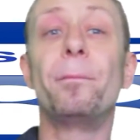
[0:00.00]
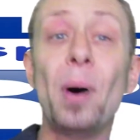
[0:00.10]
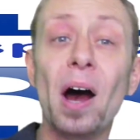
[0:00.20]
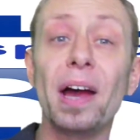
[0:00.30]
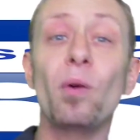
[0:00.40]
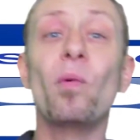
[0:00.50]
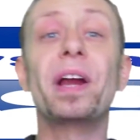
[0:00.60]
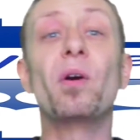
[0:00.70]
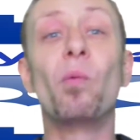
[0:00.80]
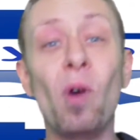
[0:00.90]
but
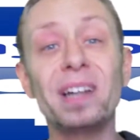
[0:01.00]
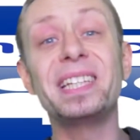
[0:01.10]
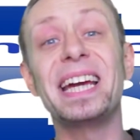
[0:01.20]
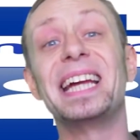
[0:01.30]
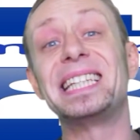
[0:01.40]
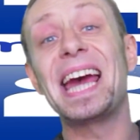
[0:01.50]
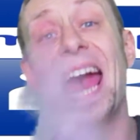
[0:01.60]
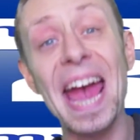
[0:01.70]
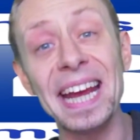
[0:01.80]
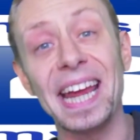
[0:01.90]
when it was in its
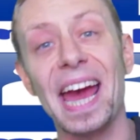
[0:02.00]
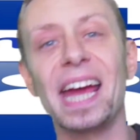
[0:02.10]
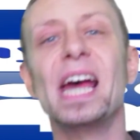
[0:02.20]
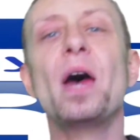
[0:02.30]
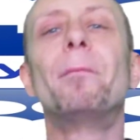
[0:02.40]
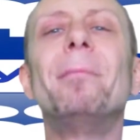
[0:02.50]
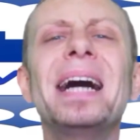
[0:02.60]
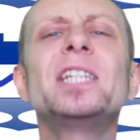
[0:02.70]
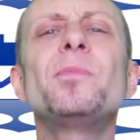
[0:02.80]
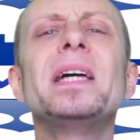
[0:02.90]
heyday,
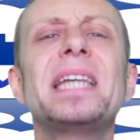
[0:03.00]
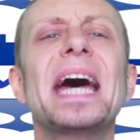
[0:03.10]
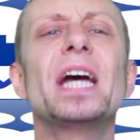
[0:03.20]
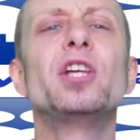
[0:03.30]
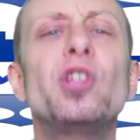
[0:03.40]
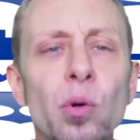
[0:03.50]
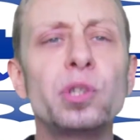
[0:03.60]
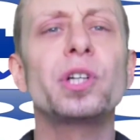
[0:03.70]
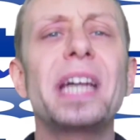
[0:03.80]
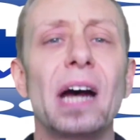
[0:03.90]
MySpace had a
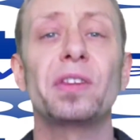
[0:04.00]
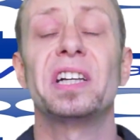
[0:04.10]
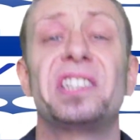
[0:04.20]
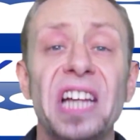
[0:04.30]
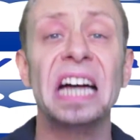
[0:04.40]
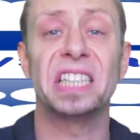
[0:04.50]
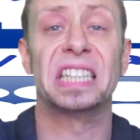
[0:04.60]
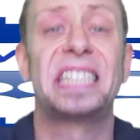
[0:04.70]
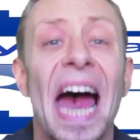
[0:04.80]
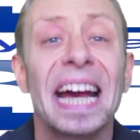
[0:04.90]
user count the size
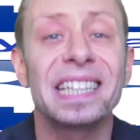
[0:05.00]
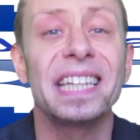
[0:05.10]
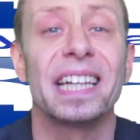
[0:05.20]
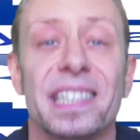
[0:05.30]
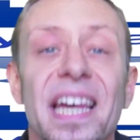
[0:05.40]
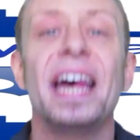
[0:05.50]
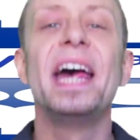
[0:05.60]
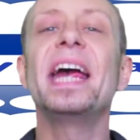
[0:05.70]
of Texas.